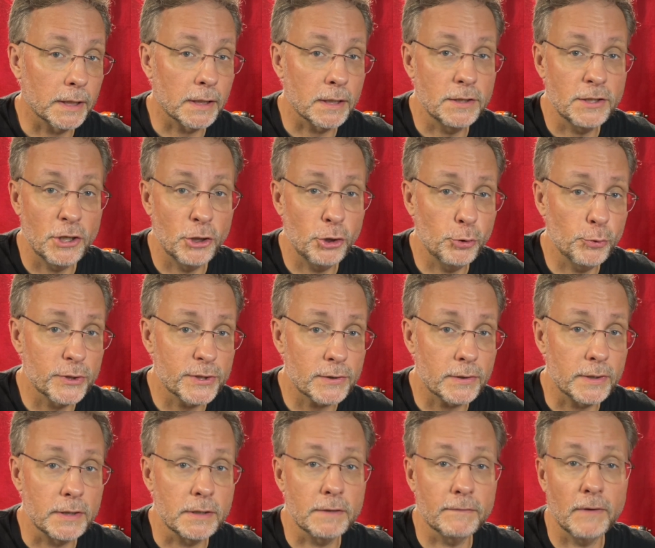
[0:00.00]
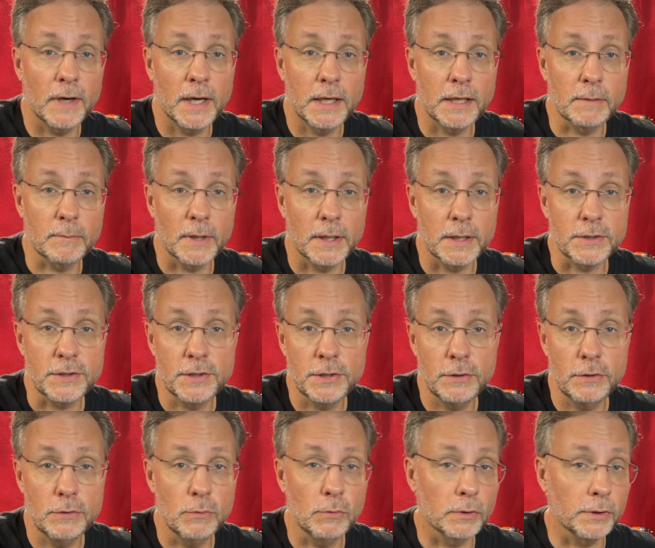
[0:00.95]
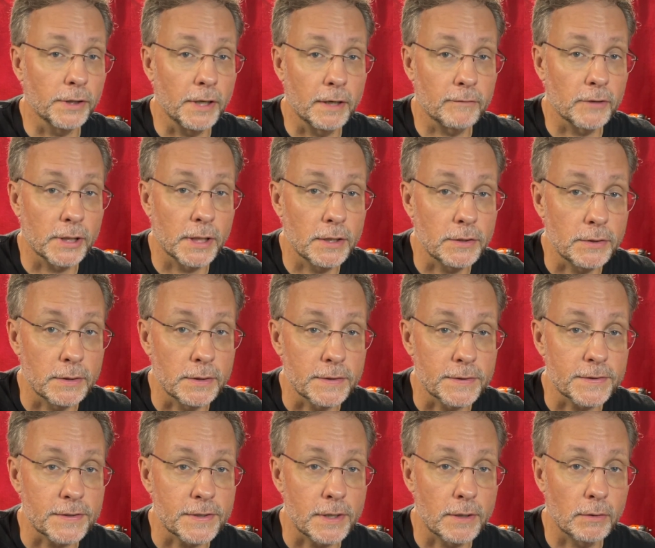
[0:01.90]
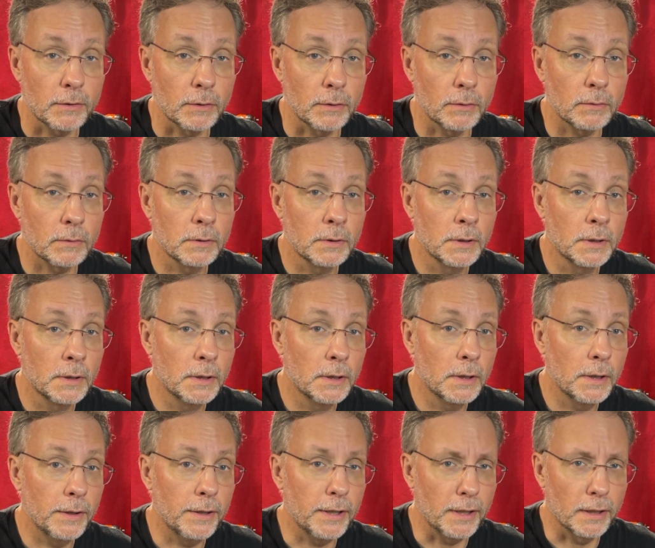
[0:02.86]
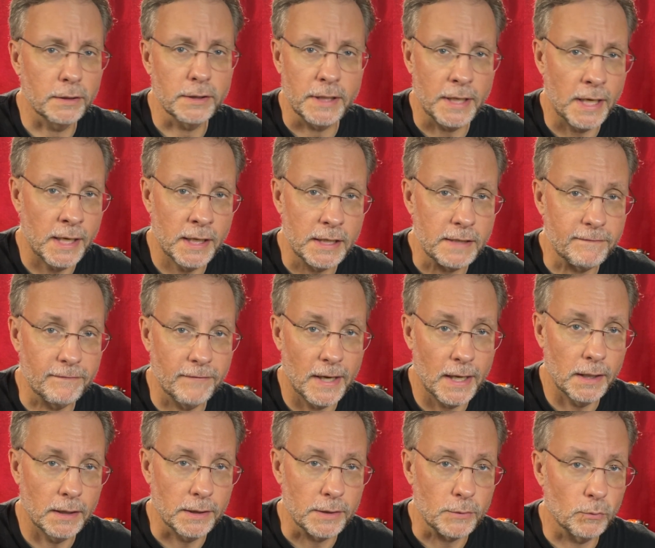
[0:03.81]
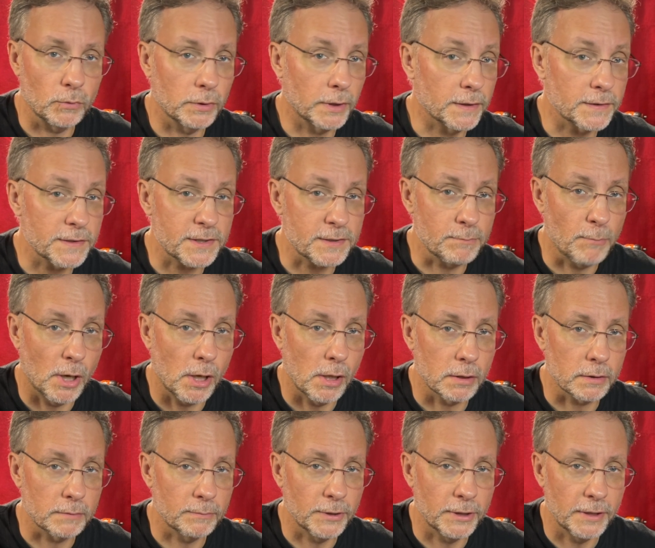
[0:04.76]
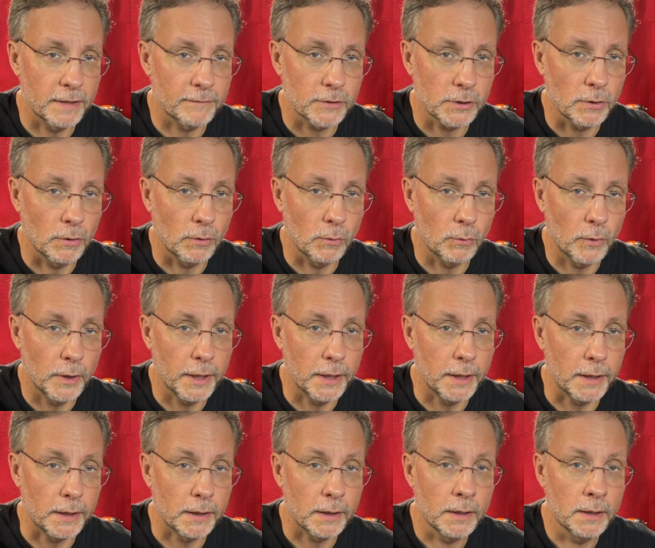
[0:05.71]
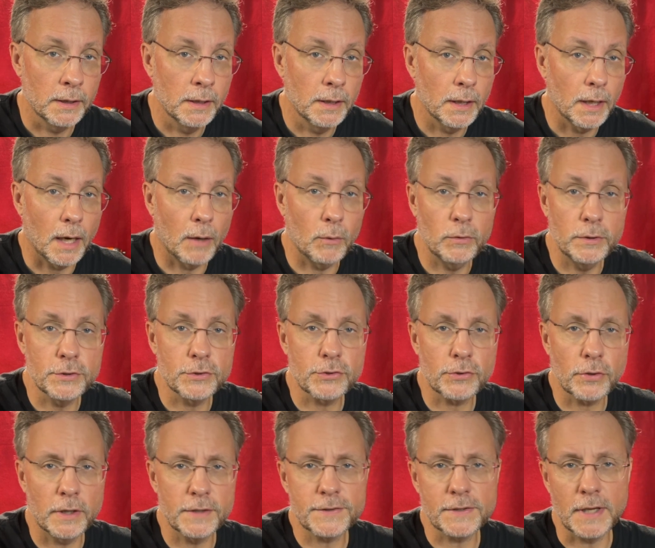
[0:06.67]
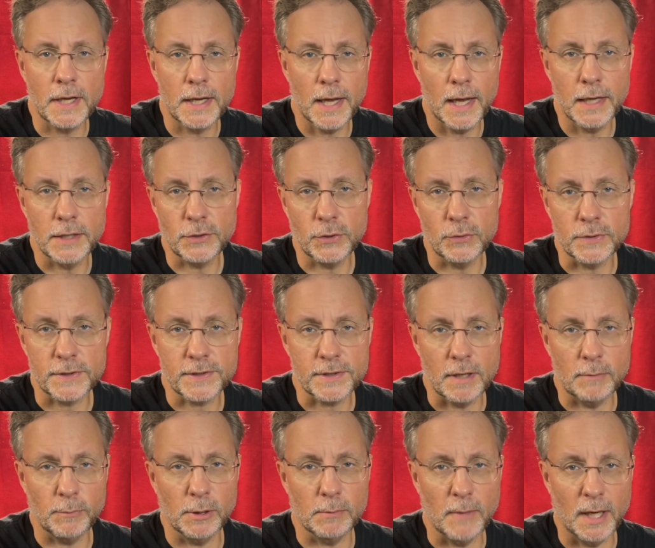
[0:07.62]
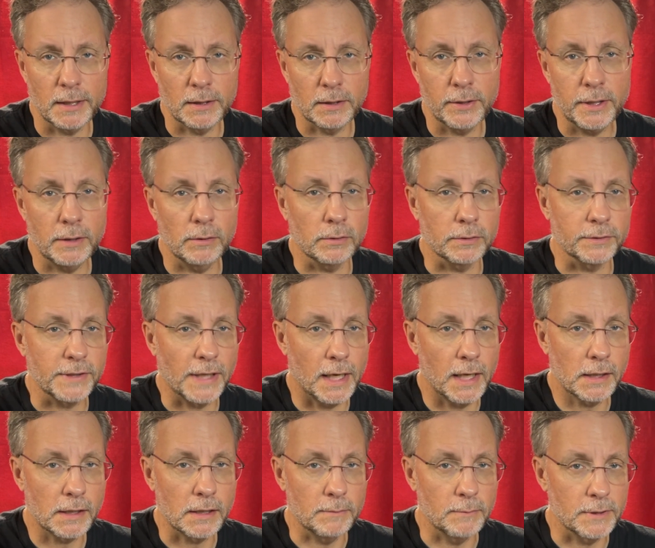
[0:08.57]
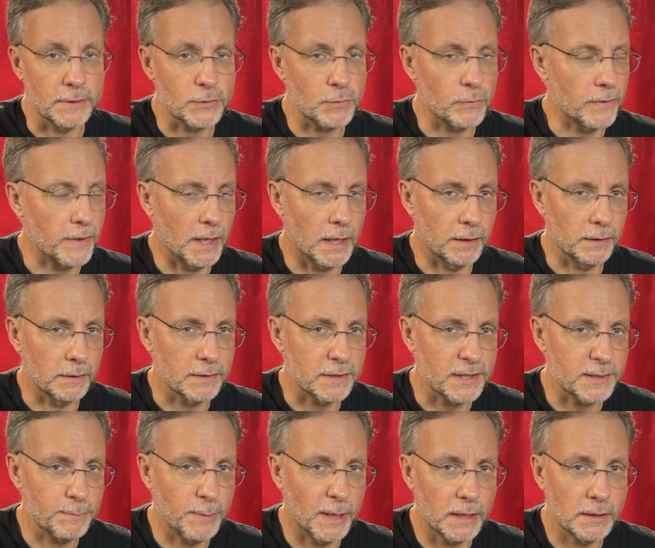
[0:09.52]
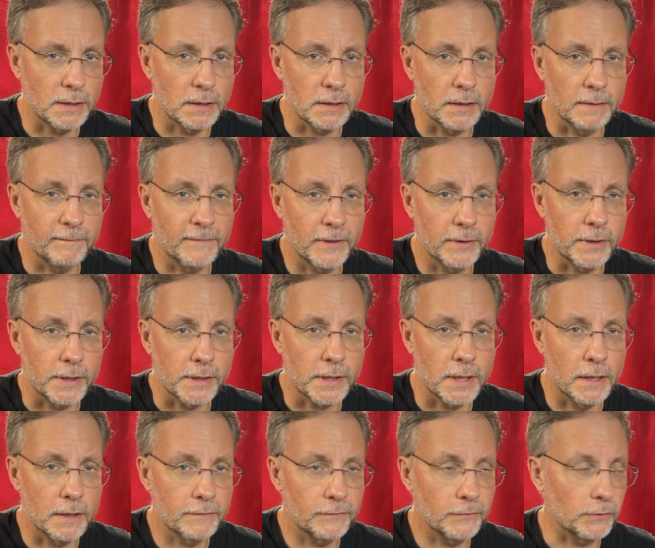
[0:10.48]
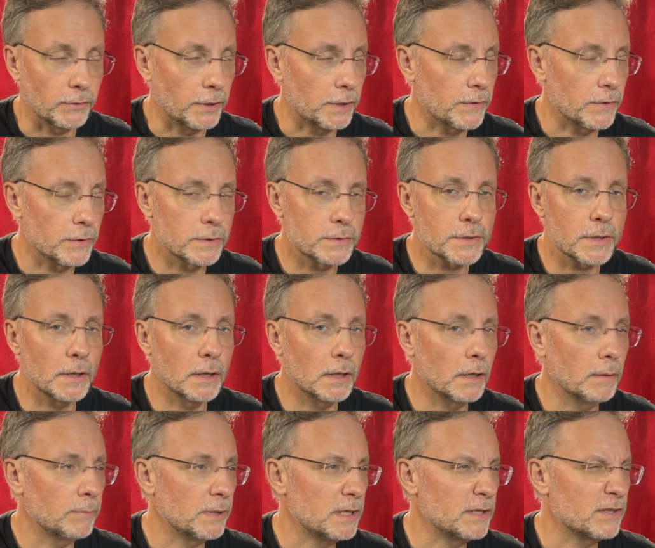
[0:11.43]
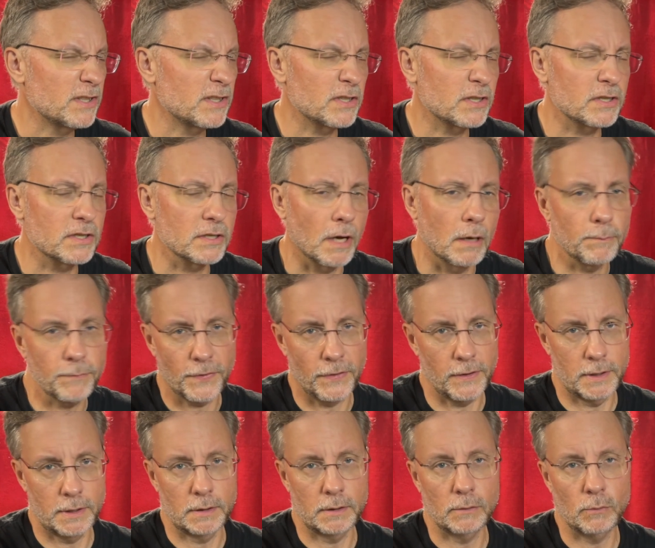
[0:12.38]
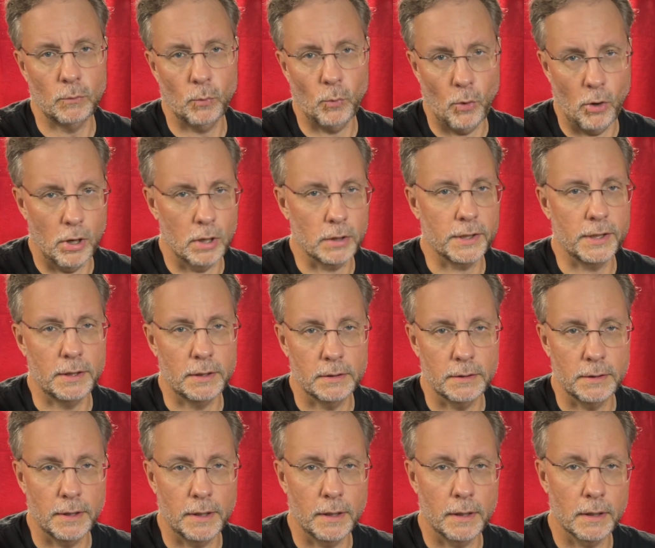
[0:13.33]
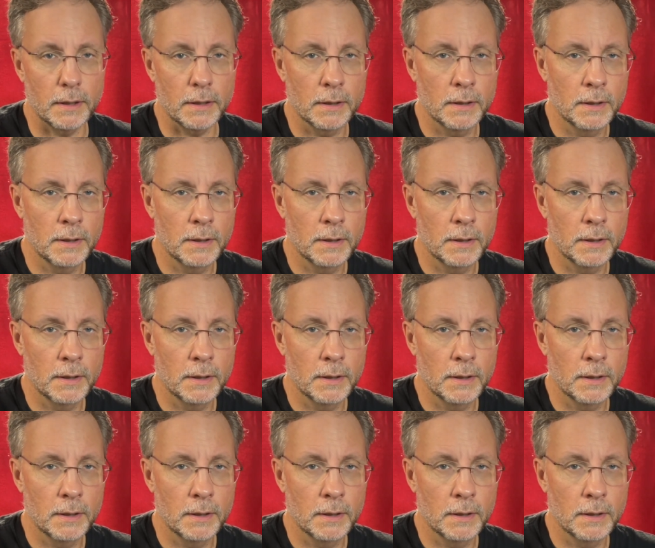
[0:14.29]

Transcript: continuously dividing by 2 will never get you to 0. The uncanny valley will get smaller but never go away. I wouldn't trust AI to assemble my legal documents without inspecting them very carefully. There's gonna be something wonky in there.